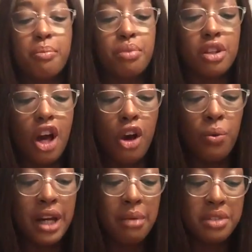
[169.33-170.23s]
to blow
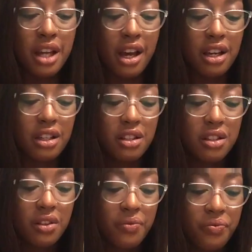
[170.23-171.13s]
when I'm done
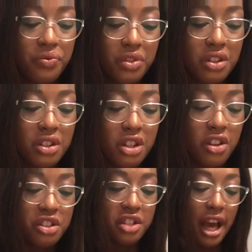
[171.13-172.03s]
so
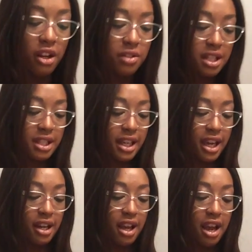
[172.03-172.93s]
the shadow doesn't
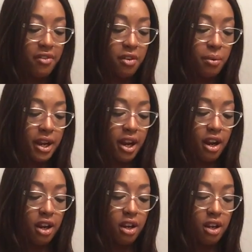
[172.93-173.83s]
get
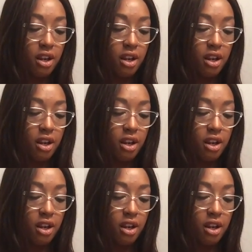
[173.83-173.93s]
everywhere.